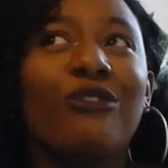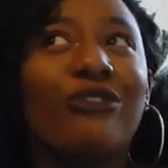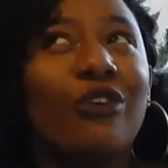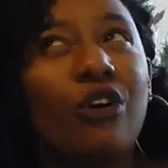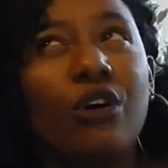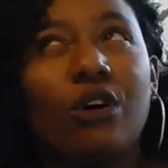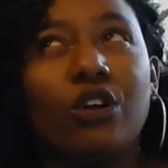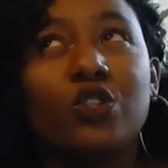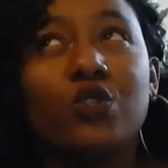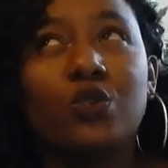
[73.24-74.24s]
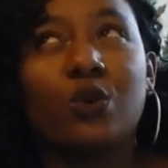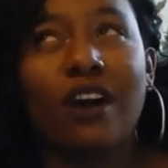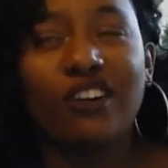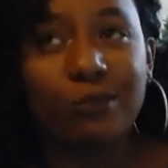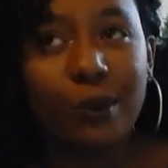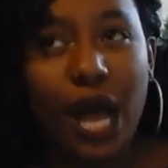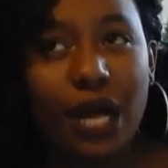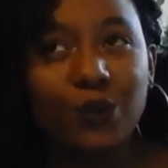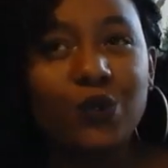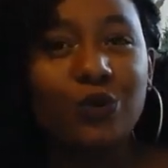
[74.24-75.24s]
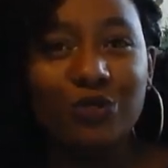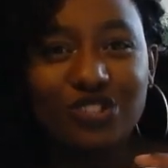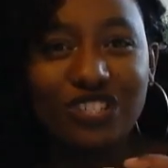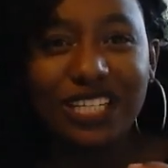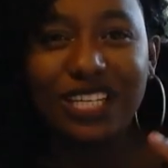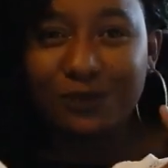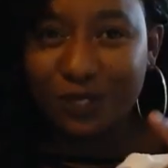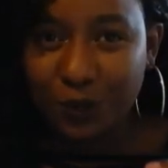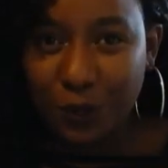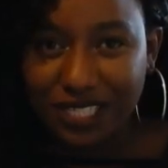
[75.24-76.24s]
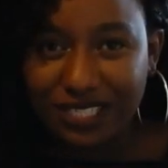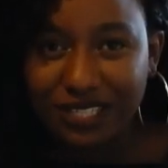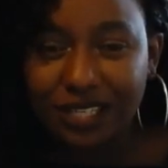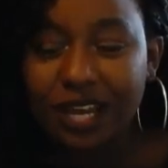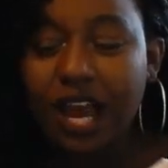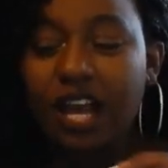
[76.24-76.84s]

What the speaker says: for £12. Originally it was 20.